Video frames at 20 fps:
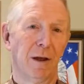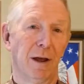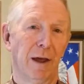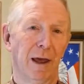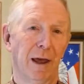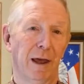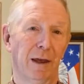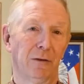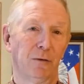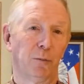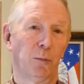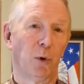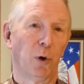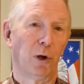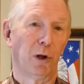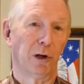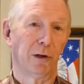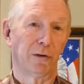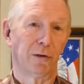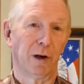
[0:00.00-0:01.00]
as
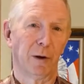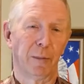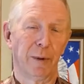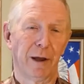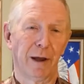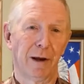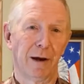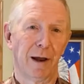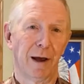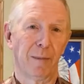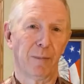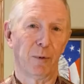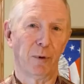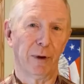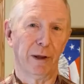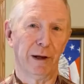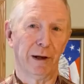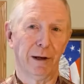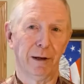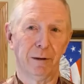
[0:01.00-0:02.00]
boilers are being
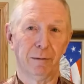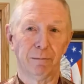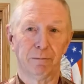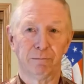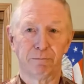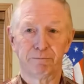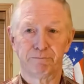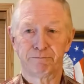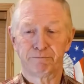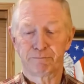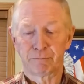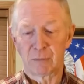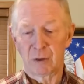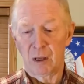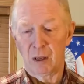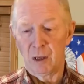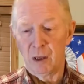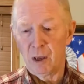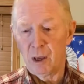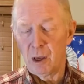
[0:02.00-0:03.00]
operated.
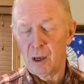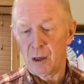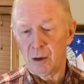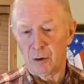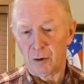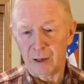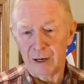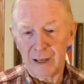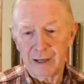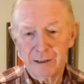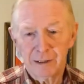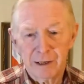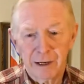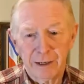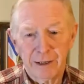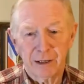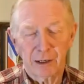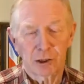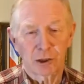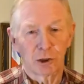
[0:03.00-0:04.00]
Well, that
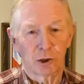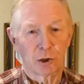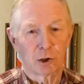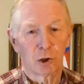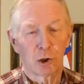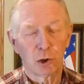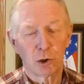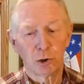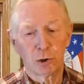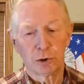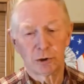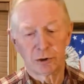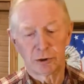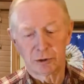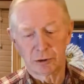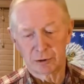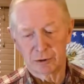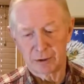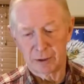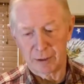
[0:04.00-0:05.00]
kind of
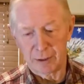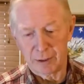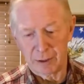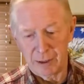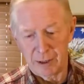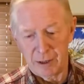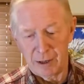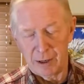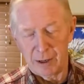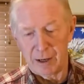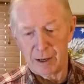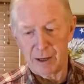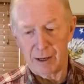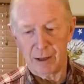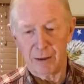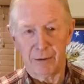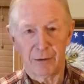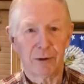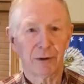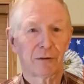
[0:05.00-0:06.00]
concludes
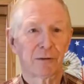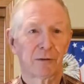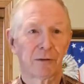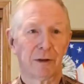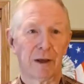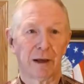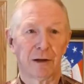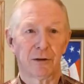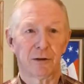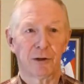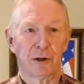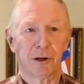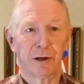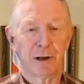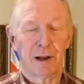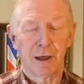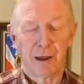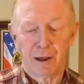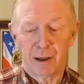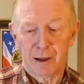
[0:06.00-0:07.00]
uh, this
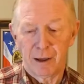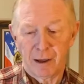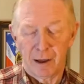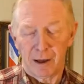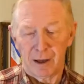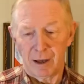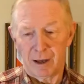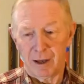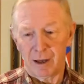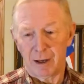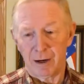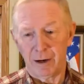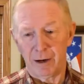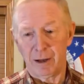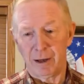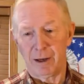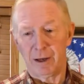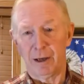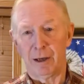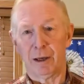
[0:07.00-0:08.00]
session on,
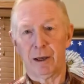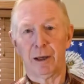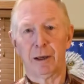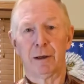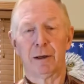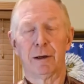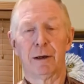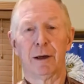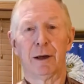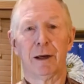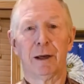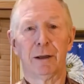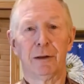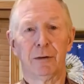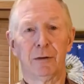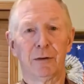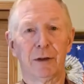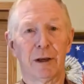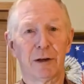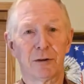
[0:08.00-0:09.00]
uh, on
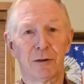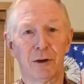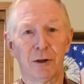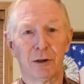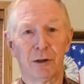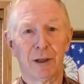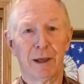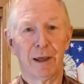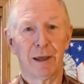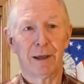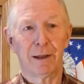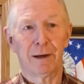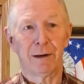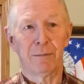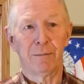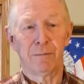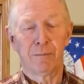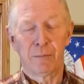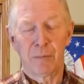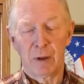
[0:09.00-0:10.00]
session
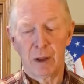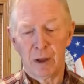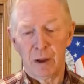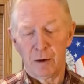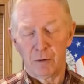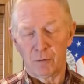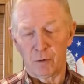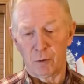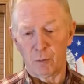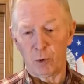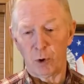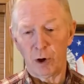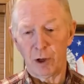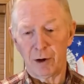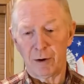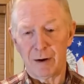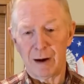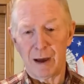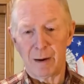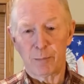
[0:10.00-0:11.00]
10 for
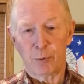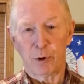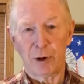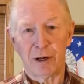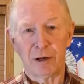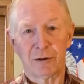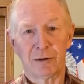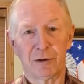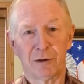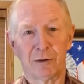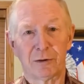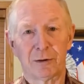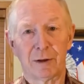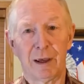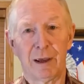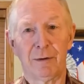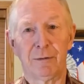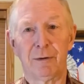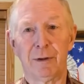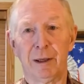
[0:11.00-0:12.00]
boiler operation
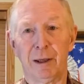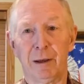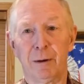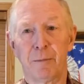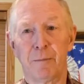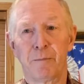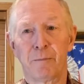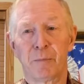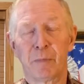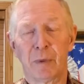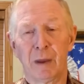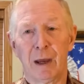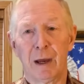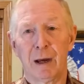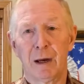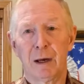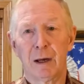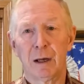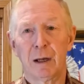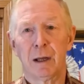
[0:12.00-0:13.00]
safety.
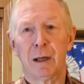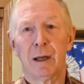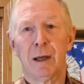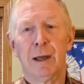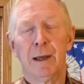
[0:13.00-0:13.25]
Uh,